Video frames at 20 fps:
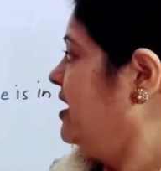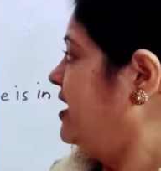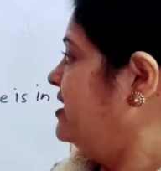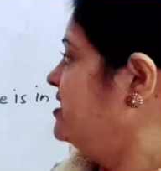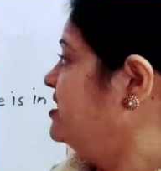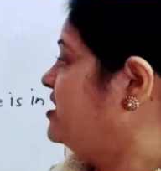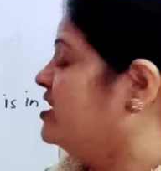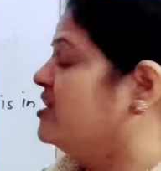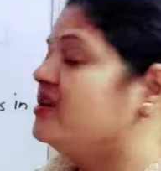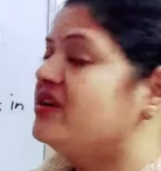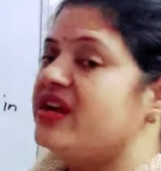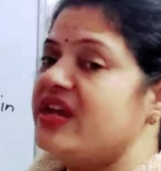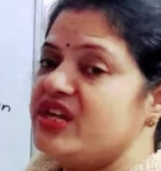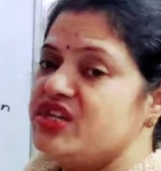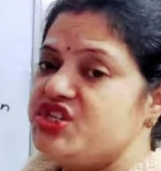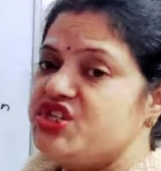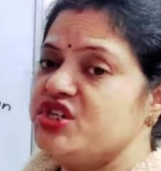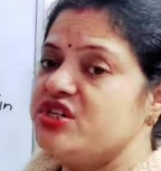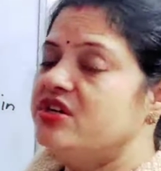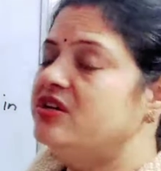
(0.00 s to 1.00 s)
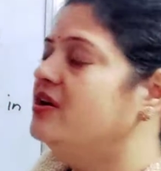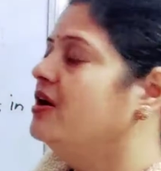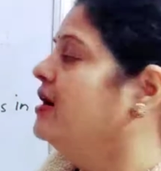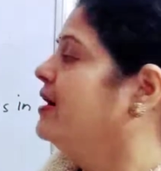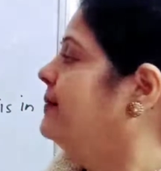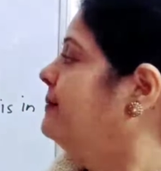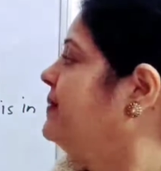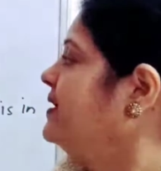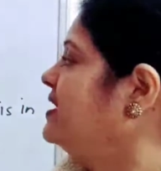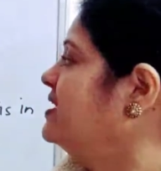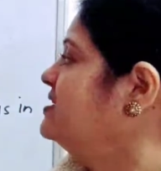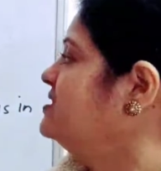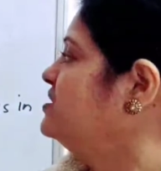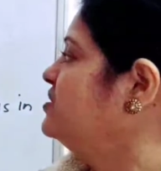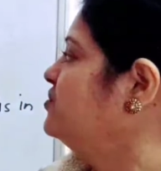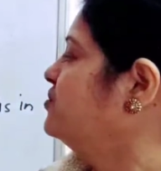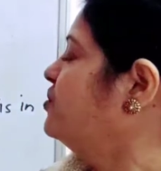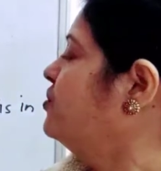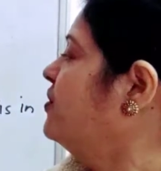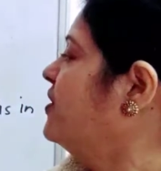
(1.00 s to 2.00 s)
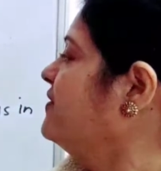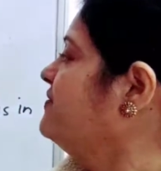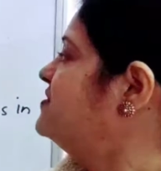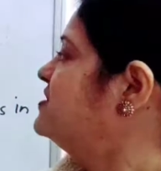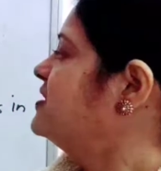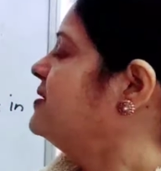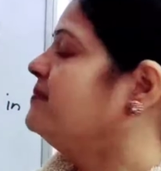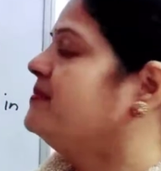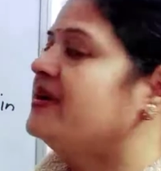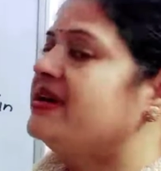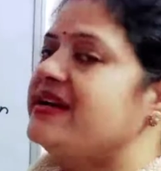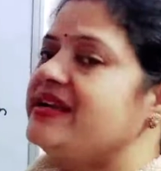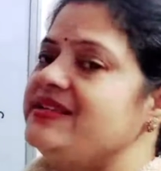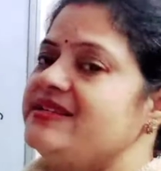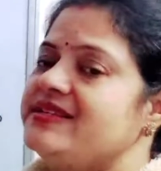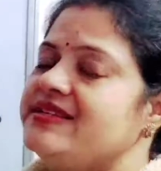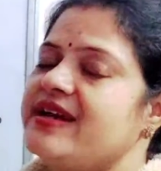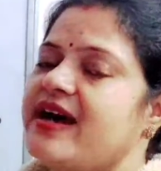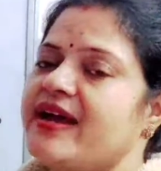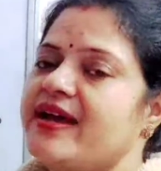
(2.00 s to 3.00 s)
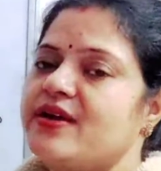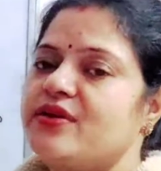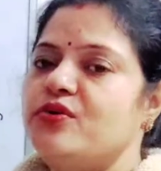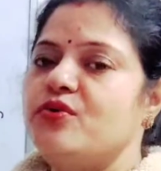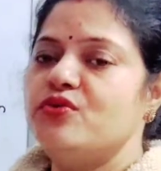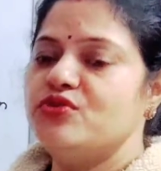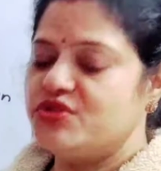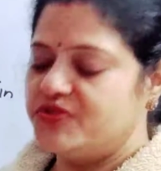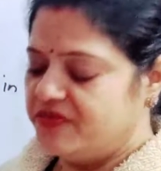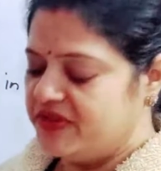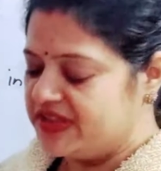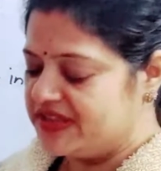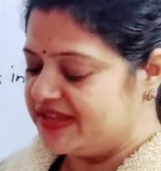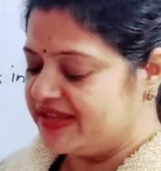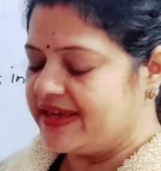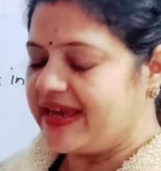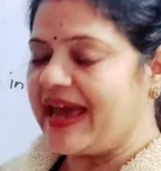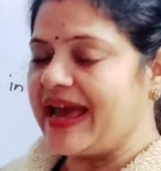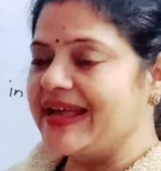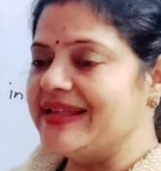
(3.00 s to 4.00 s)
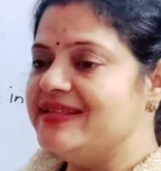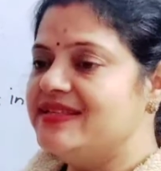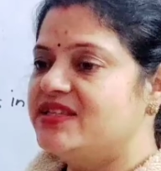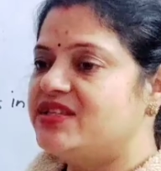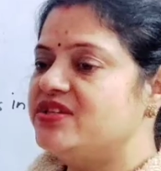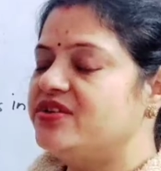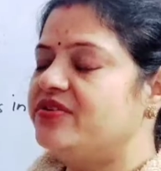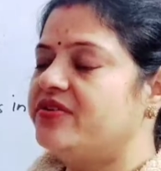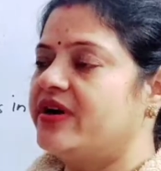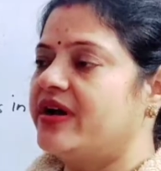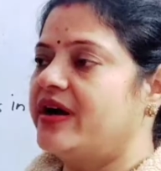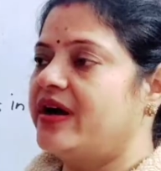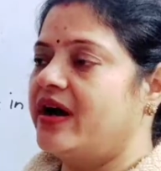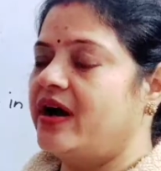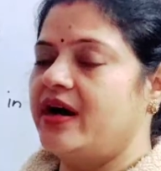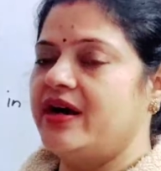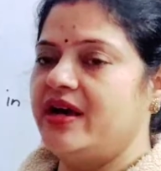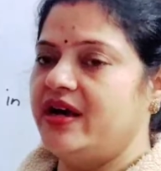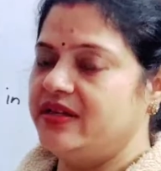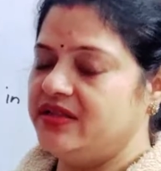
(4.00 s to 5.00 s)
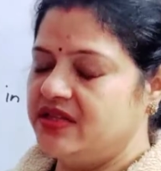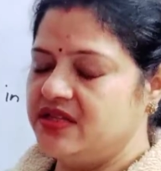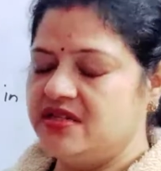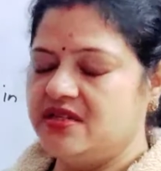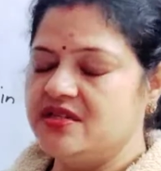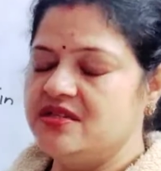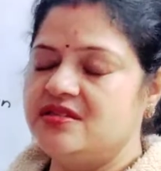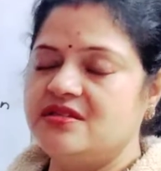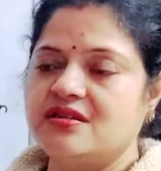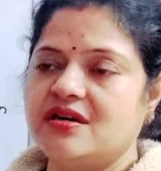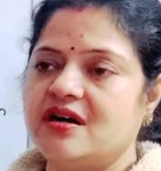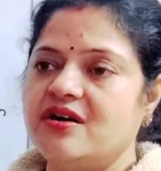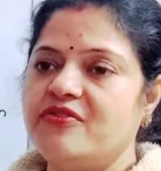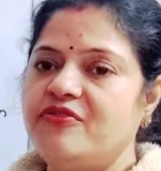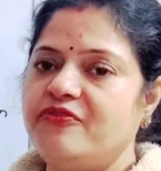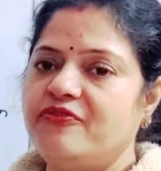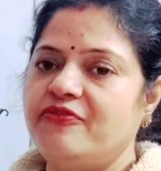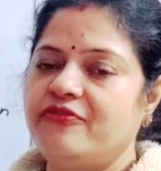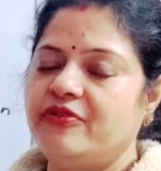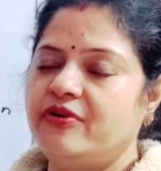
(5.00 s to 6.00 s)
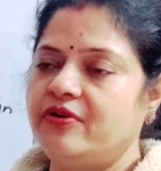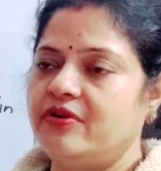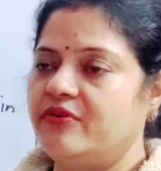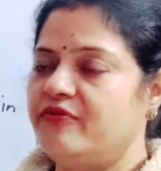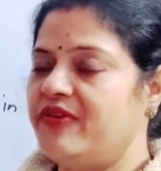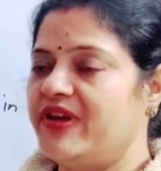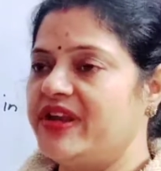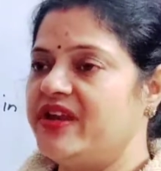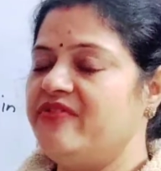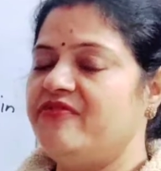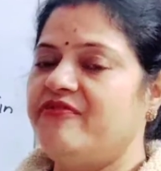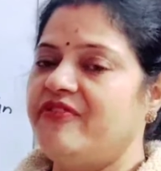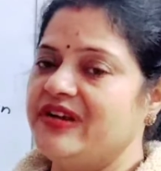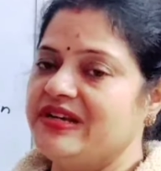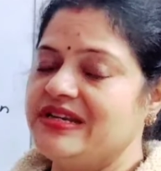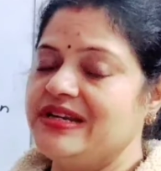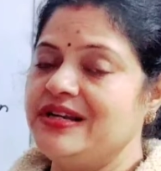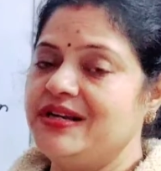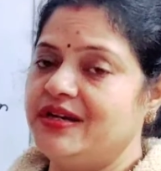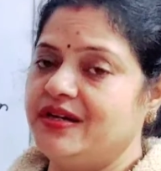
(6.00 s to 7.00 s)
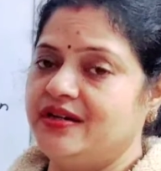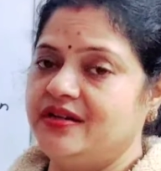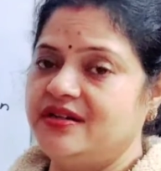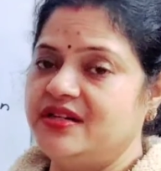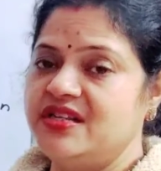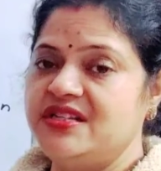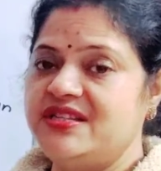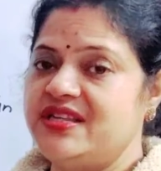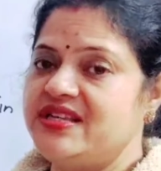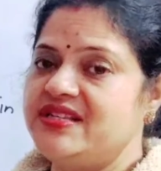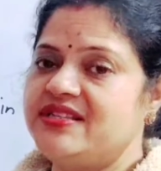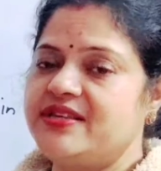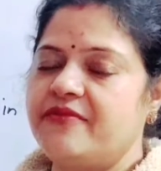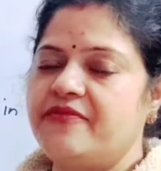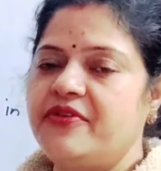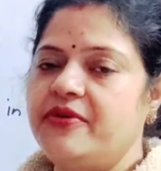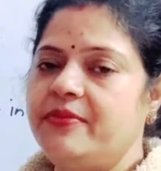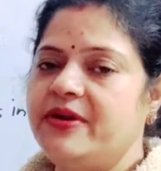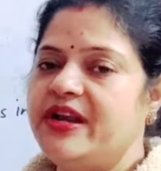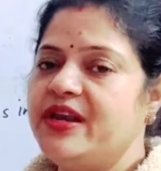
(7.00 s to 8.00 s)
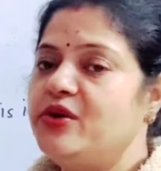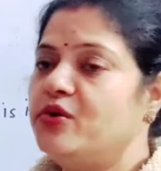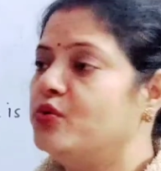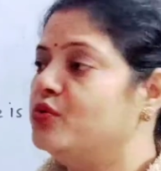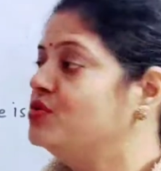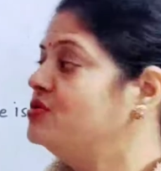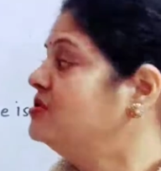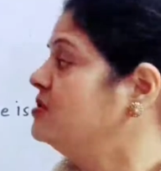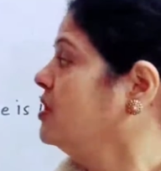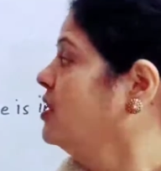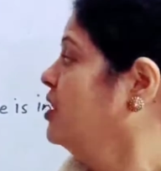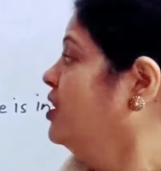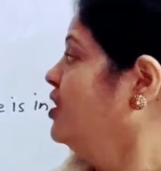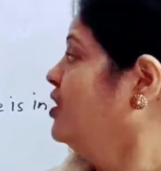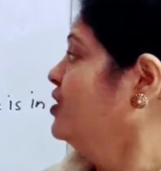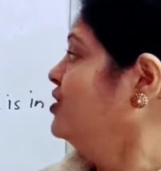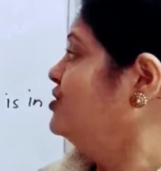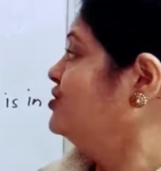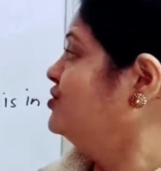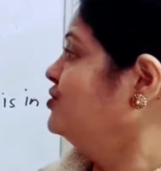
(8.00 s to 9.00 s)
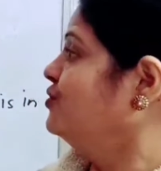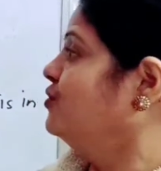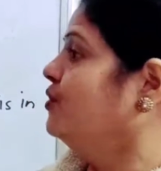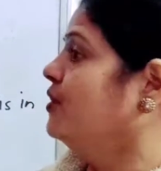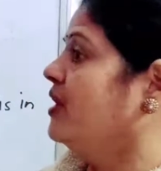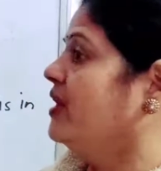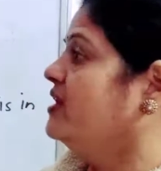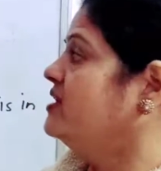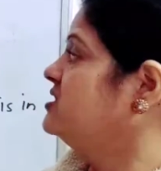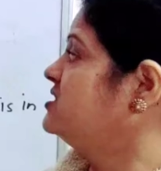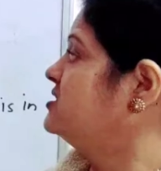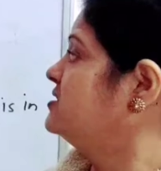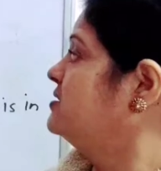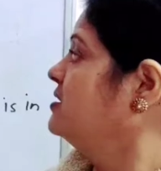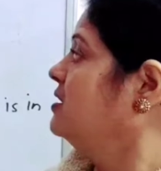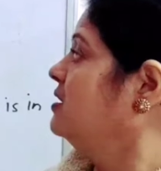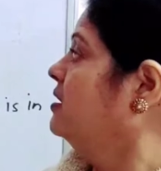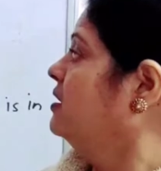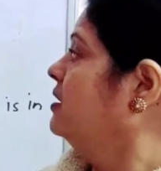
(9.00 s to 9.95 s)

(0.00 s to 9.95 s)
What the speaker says: in their nature, because, if somebody is diagnosed with cancer, this is a very fatal disease, everybody knows. So his,